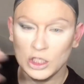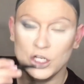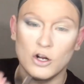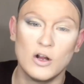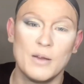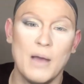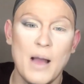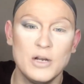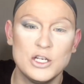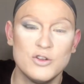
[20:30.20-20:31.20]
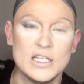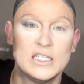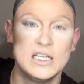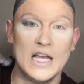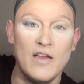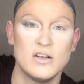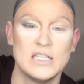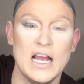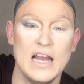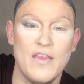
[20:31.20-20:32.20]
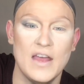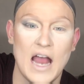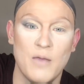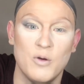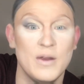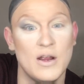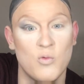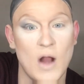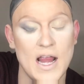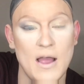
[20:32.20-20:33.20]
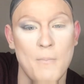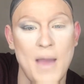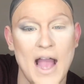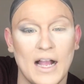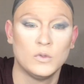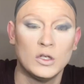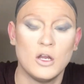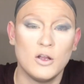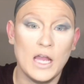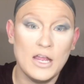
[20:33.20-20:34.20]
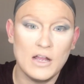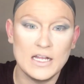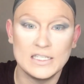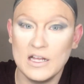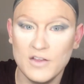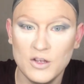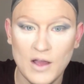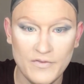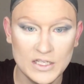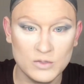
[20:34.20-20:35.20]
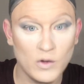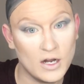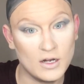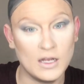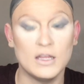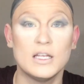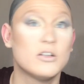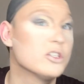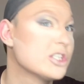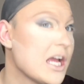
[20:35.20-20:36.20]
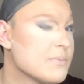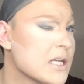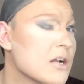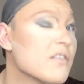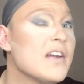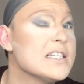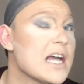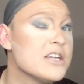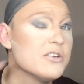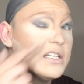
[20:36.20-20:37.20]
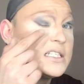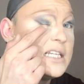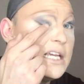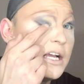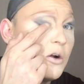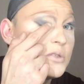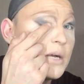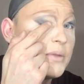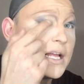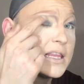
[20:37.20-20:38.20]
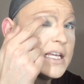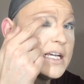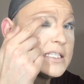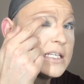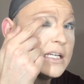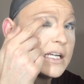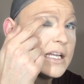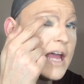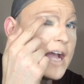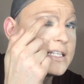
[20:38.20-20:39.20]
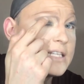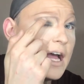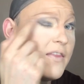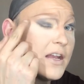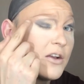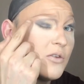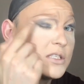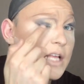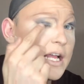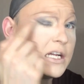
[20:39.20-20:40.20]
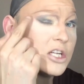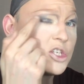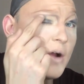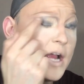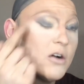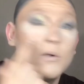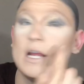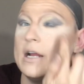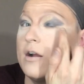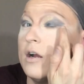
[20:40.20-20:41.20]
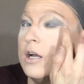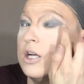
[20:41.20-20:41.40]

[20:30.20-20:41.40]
your cream. I'm gonna do this to the other side and then I will be right back. Okay, you guys, now that you have these weird little shapes on your face, as you can see, it goes up like this, connects, and then goes like a triangle right here.